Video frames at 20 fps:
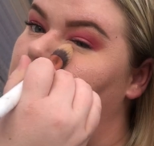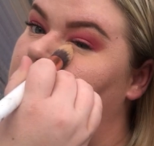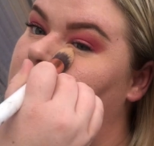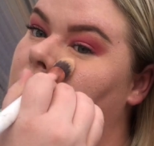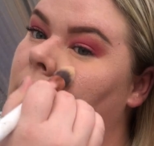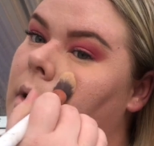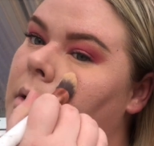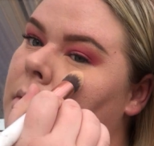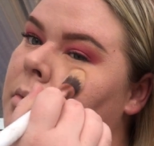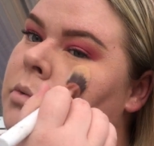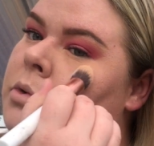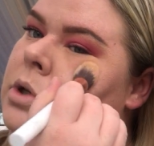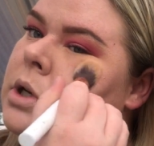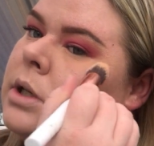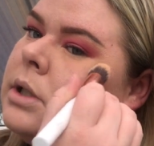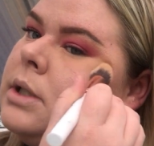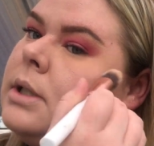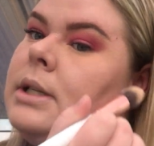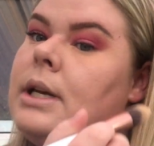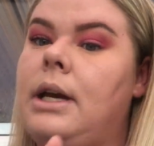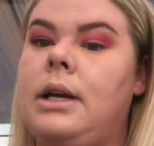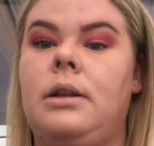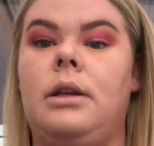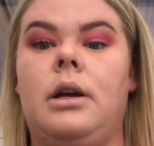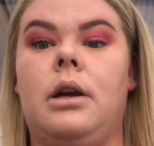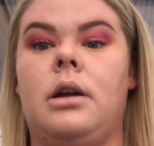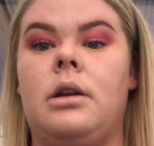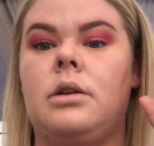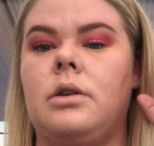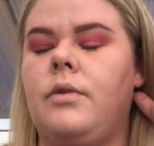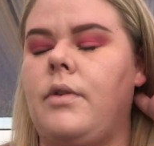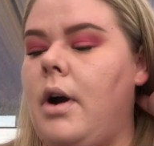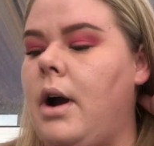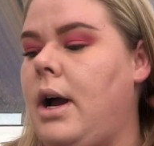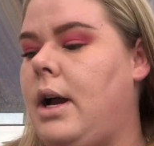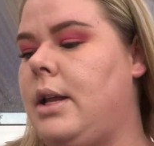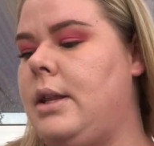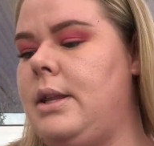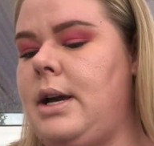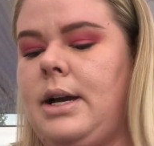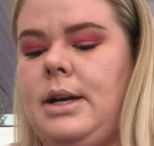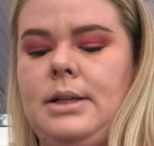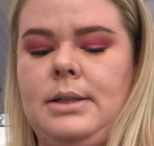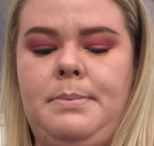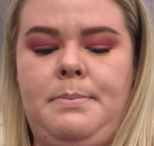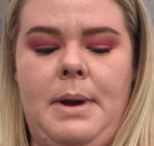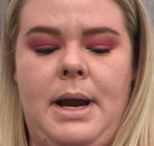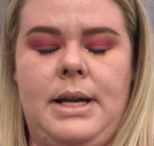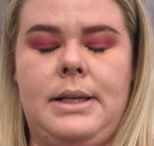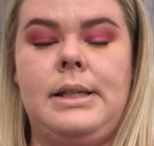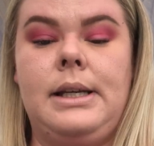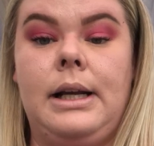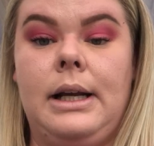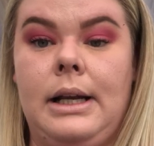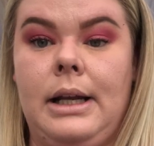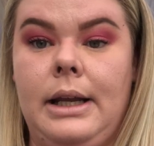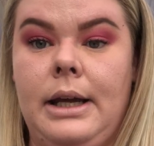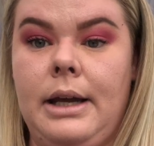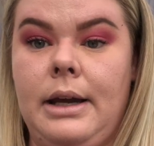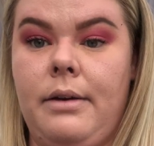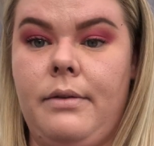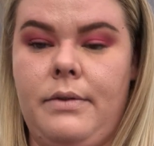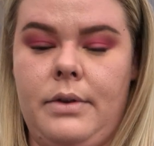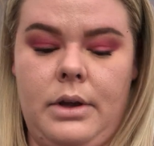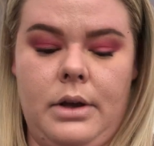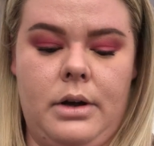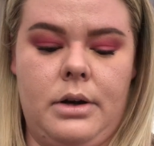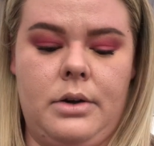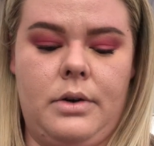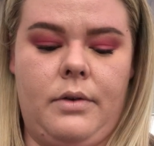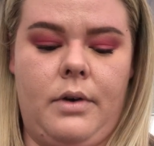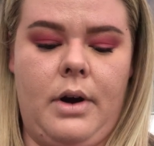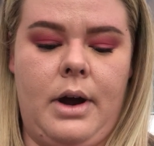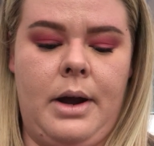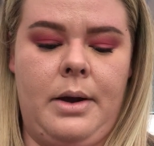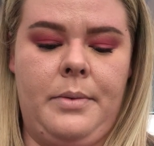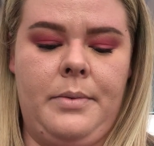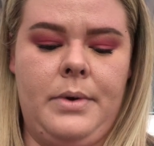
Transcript: So I'm just setting the under eye, and that is basically it for the under eye.